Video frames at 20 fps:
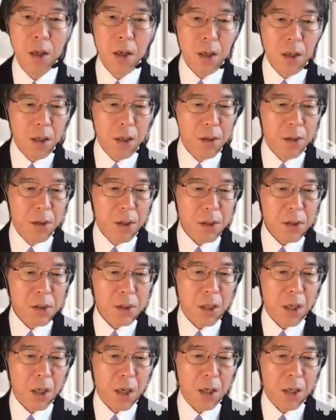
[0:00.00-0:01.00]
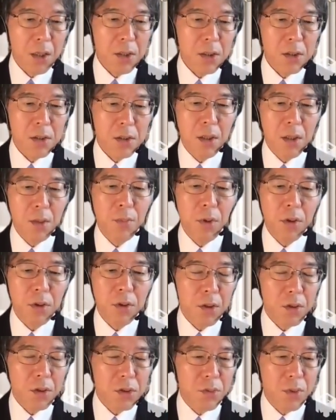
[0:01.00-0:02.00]
In this case, the
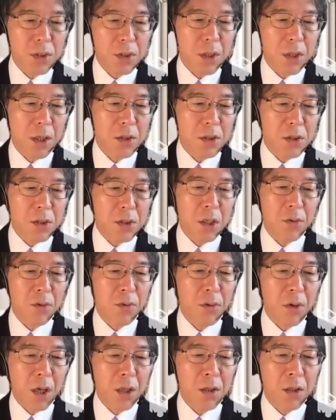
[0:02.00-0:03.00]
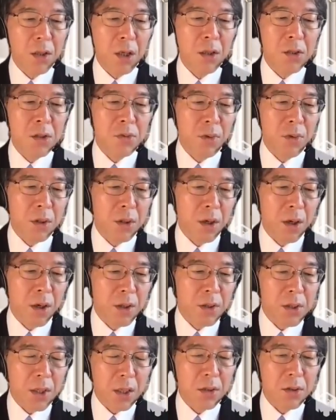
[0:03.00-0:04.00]
models with H0 and H1 are
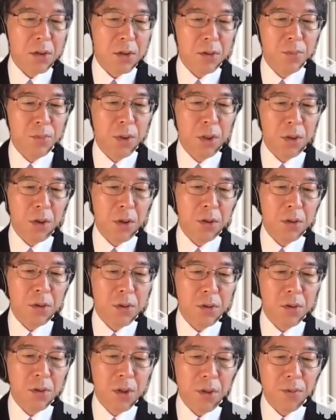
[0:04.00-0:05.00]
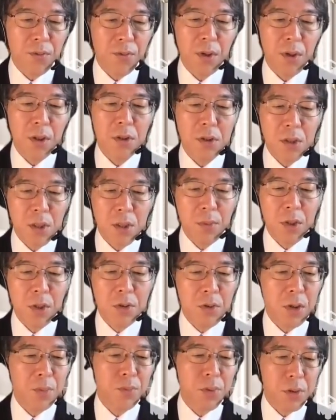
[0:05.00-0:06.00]
said to belong to different
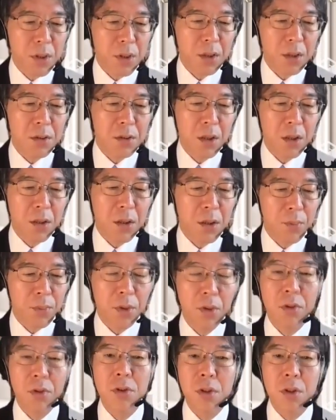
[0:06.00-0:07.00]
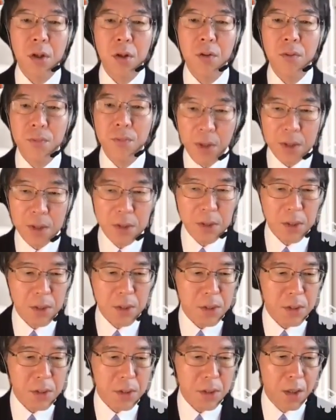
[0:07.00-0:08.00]
symmetry-protected topological
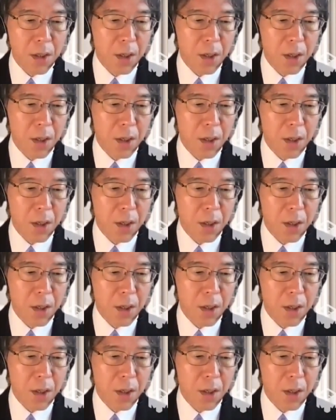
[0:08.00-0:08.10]
phases.